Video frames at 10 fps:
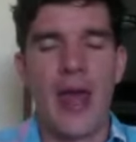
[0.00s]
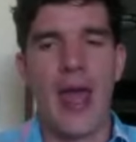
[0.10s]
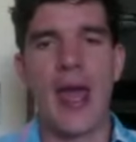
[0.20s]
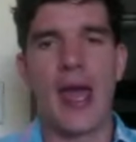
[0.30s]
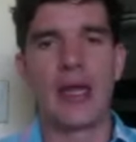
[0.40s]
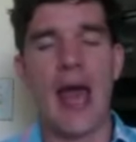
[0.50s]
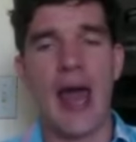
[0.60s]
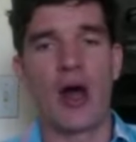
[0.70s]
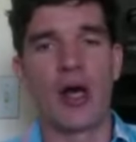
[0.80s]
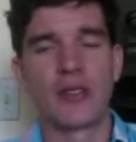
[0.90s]
and
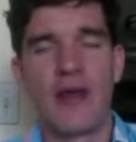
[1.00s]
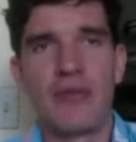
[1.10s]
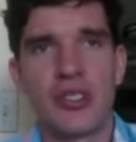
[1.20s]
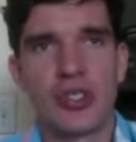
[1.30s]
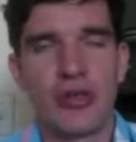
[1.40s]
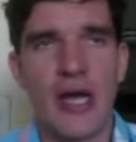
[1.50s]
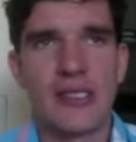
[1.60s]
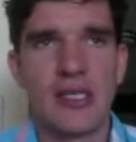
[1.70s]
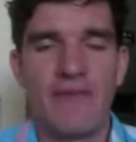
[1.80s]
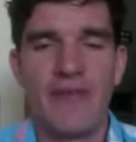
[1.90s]
yeah, and also they've been
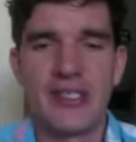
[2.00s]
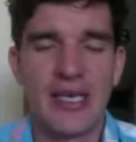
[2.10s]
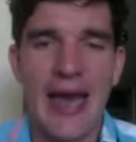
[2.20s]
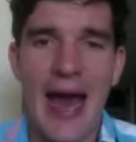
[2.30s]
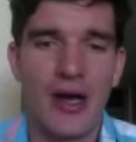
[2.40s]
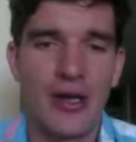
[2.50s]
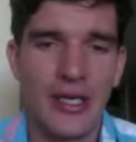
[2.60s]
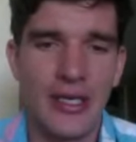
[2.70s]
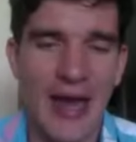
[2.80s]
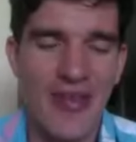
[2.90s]
stressing
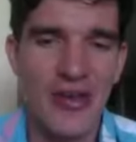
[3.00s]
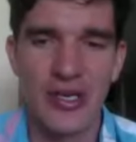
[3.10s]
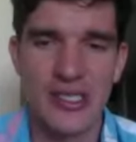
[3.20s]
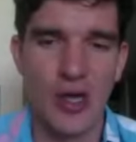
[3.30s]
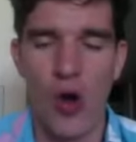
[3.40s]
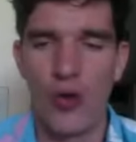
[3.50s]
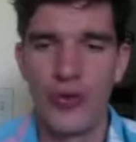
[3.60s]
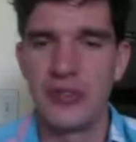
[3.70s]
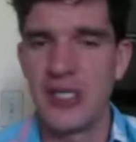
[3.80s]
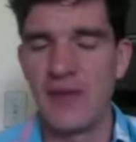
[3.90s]
physicality. I think you're going to see a whole
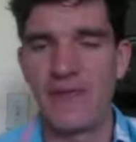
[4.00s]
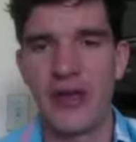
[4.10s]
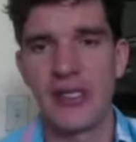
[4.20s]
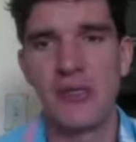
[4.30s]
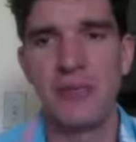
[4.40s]
new defense. You